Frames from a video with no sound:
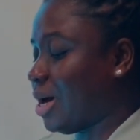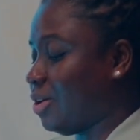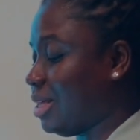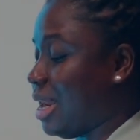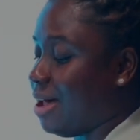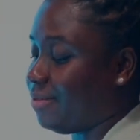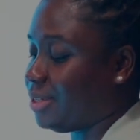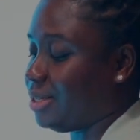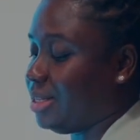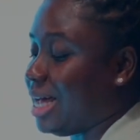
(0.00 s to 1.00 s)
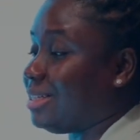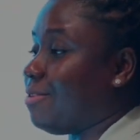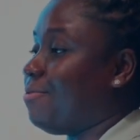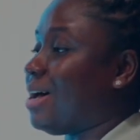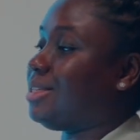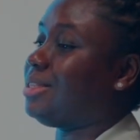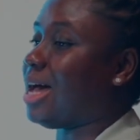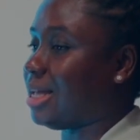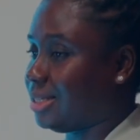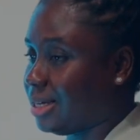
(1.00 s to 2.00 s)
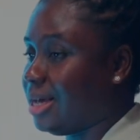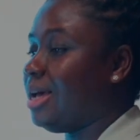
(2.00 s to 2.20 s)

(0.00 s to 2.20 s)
one on the left, that's a fast start.